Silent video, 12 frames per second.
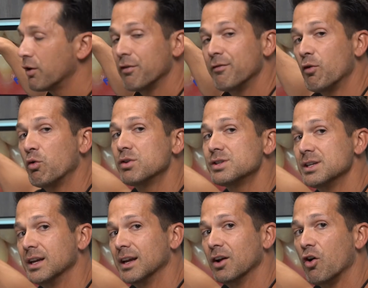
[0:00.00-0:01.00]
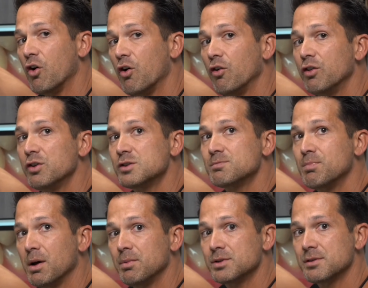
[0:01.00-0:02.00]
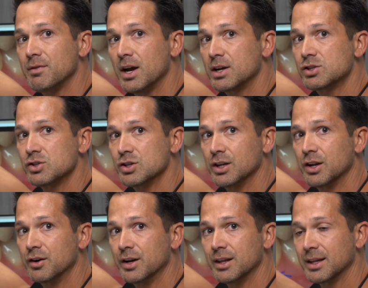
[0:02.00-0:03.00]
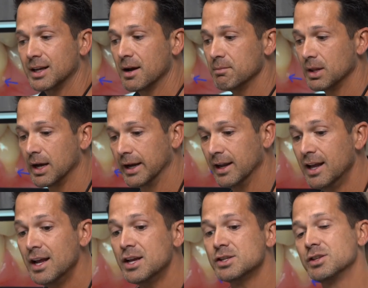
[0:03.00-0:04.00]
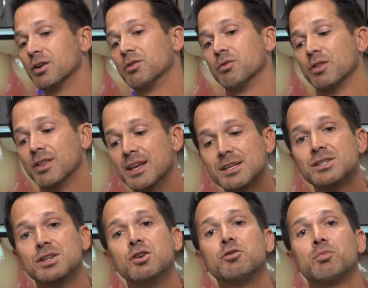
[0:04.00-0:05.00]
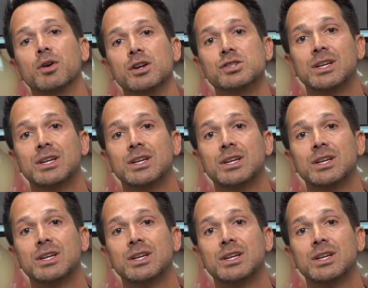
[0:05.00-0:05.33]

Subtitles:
forcing all those bubbles of oxygen underneath the gum line. So this toothbrush